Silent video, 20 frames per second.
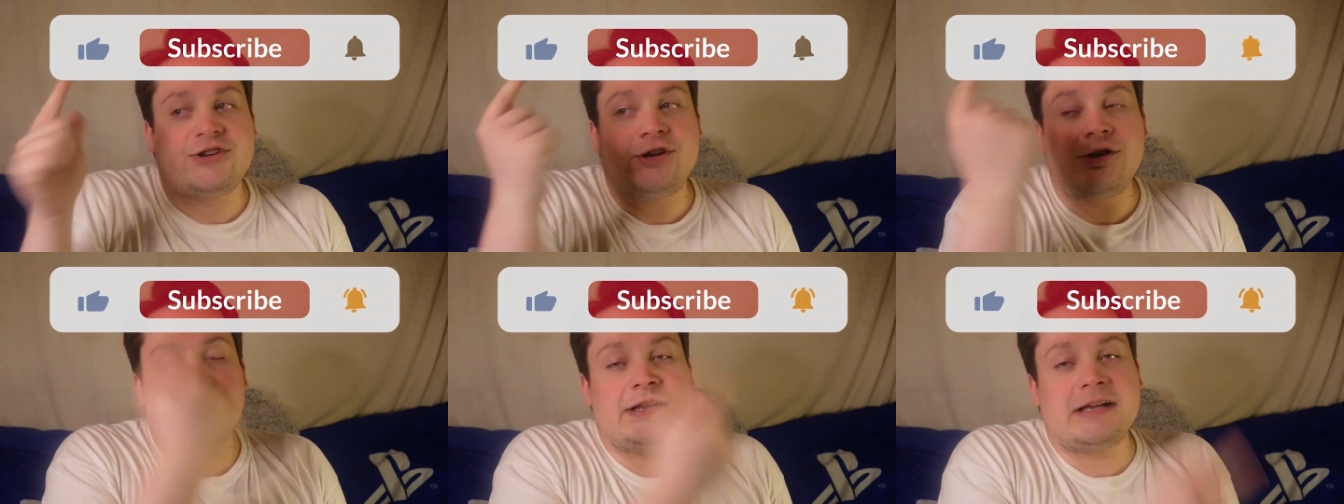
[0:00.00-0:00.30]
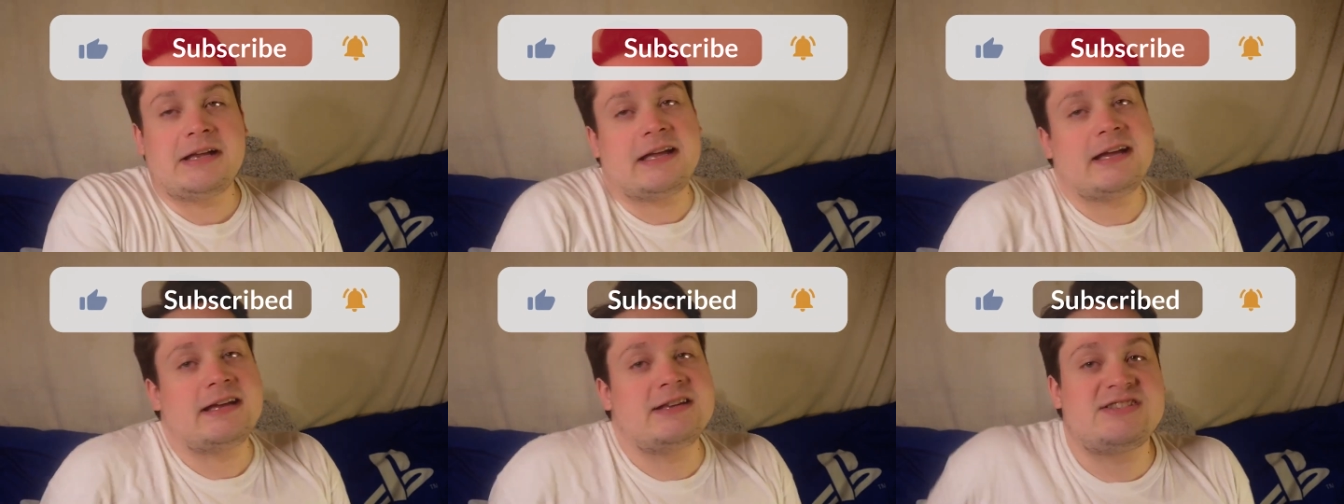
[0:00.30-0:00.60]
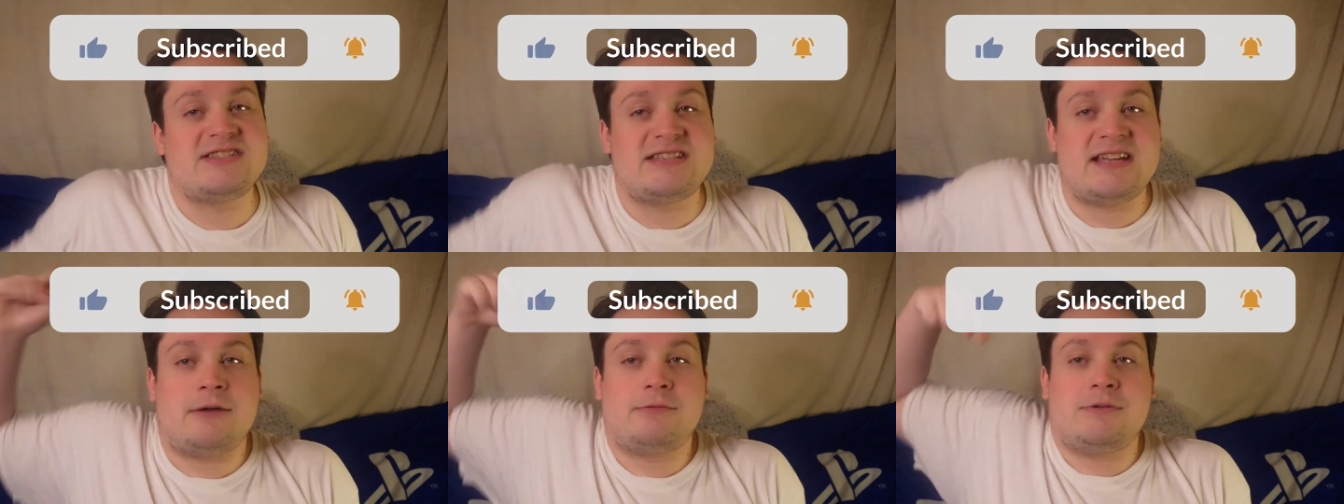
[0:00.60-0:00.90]
Her link
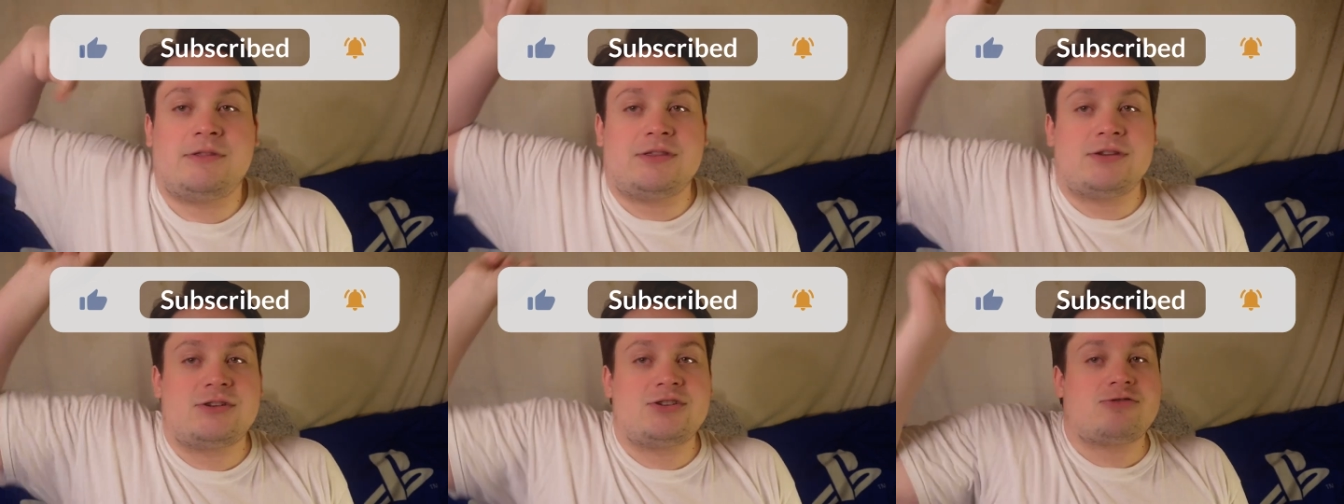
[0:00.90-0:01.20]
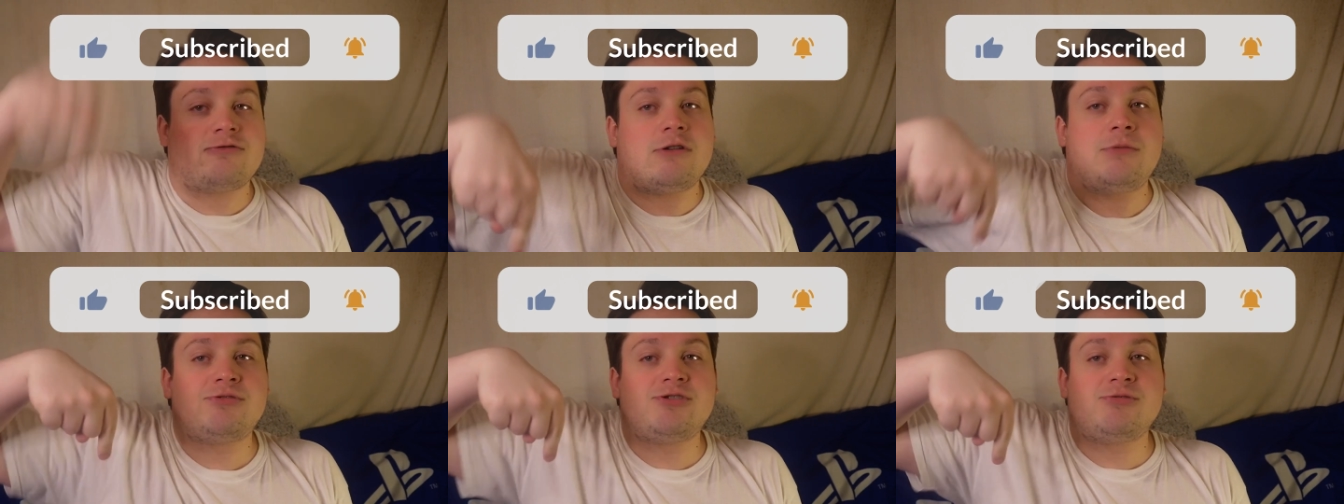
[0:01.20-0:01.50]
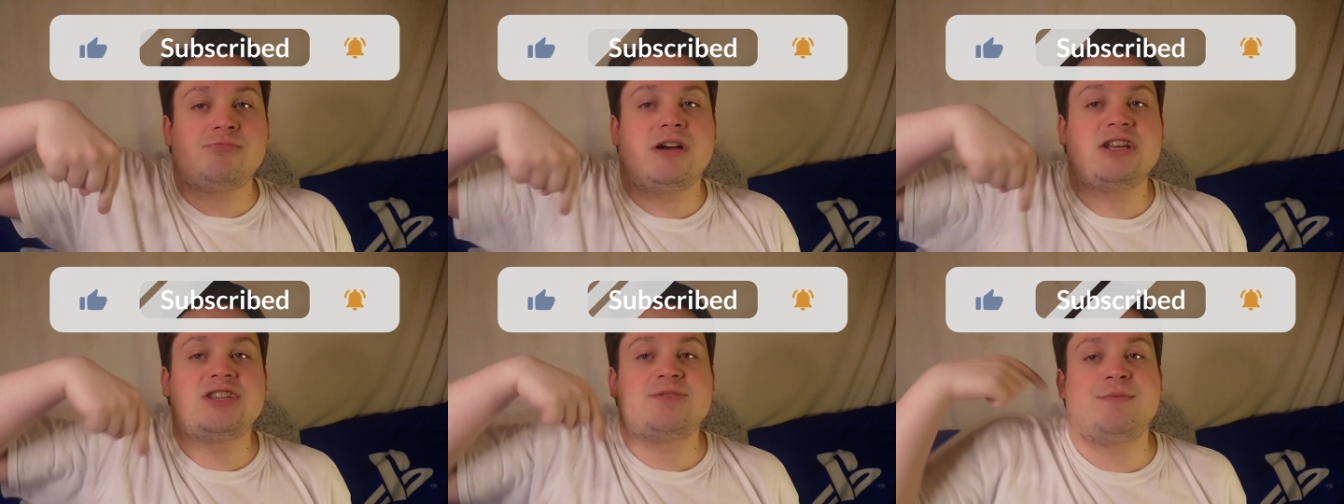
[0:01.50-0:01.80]
is down in the
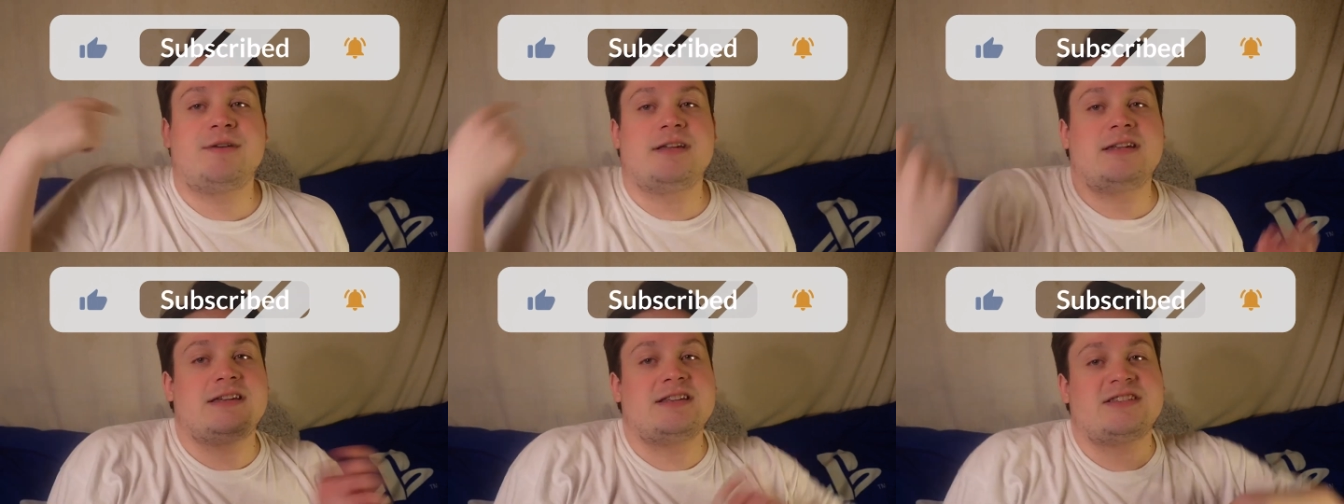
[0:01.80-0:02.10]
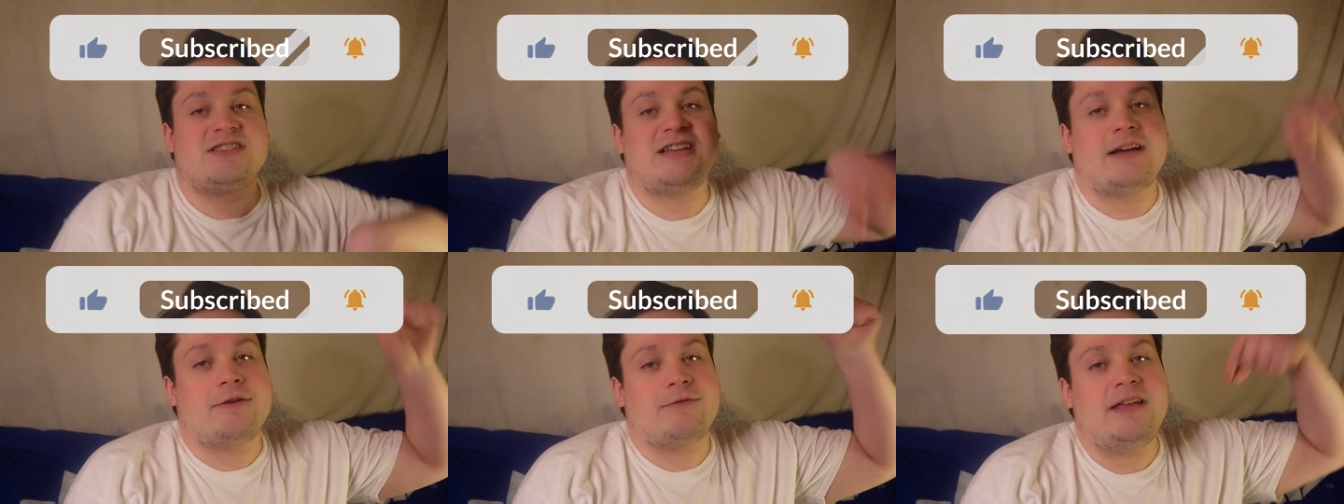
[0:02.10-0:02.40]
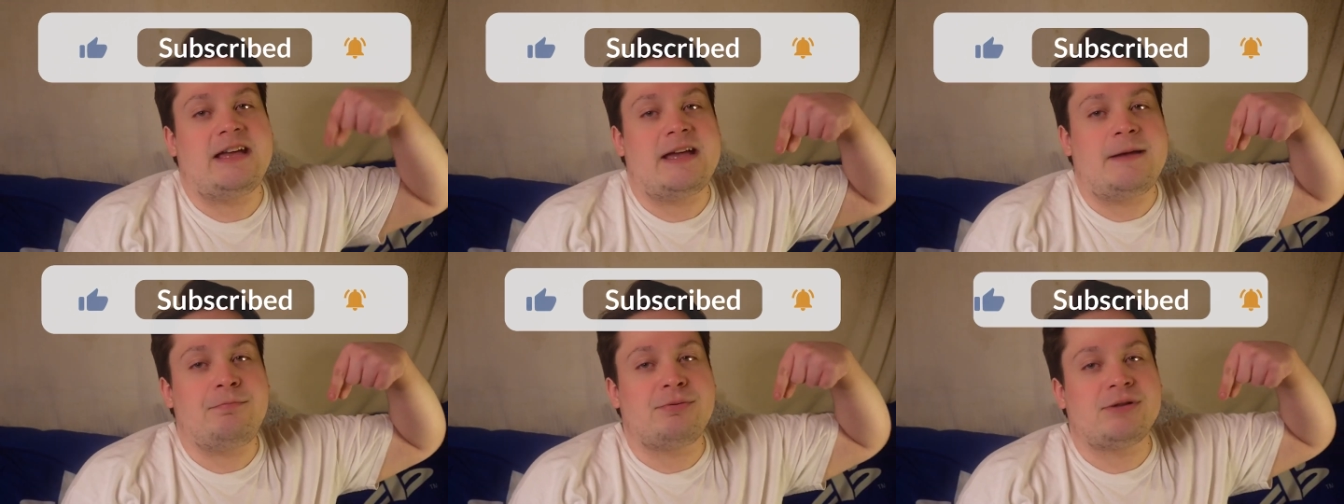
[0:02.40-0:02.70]
description. My button is down there.